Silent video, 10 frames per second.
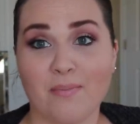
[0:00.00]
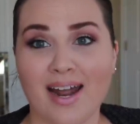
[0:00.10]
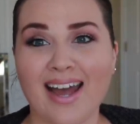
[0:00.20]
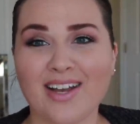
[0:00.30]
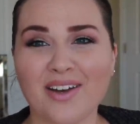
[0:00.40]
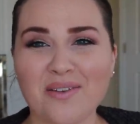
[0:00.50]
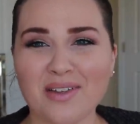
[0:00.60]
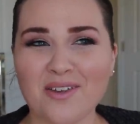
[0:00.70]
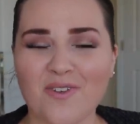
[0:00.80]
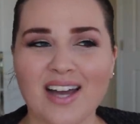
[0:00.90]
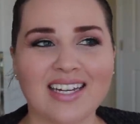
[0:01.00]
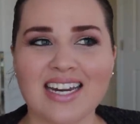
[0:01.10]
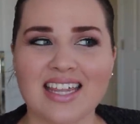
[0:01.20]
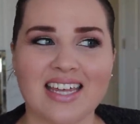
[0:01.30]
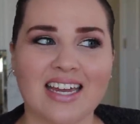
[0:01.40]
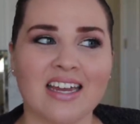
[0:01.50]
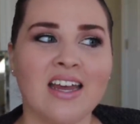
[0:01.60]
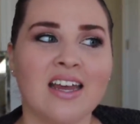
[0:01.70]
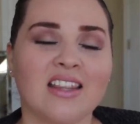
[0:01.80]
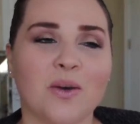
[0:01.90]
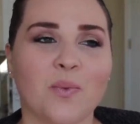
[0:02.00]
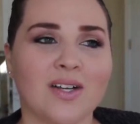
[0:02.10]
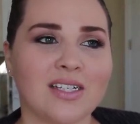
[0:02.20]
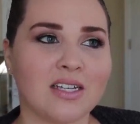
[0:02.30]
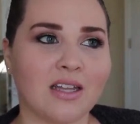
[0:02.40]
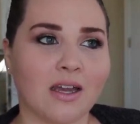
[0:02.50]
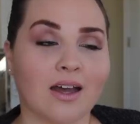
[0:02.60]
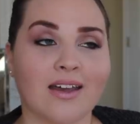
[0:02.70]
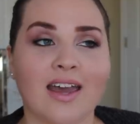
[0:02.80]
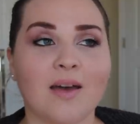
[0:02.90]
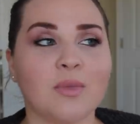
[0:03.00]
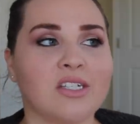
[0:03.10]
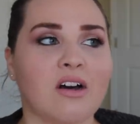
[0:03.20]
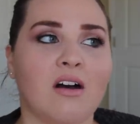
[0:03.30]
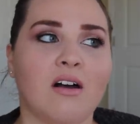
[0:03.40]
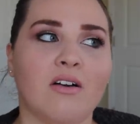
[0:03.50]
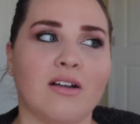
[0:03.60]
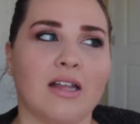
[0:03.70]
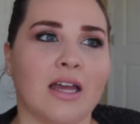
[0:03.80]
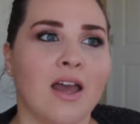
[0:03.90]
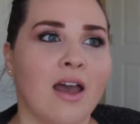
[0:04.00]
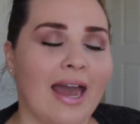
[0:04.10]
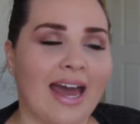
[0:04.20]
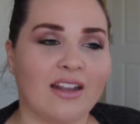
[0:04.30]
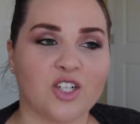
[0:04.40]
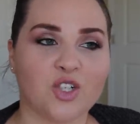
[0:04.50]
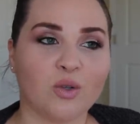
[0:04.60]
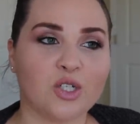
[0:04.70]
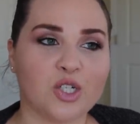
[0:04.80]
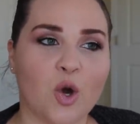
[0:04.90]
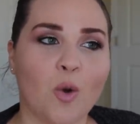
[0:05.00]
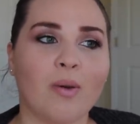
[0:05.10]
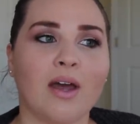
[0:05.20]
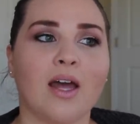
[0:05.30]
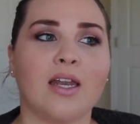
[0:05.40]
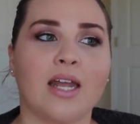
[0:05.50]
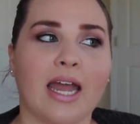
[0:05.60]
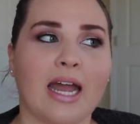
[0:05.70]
but I couldn't really find anything that wasn't like a camisole or like had the shoulders open,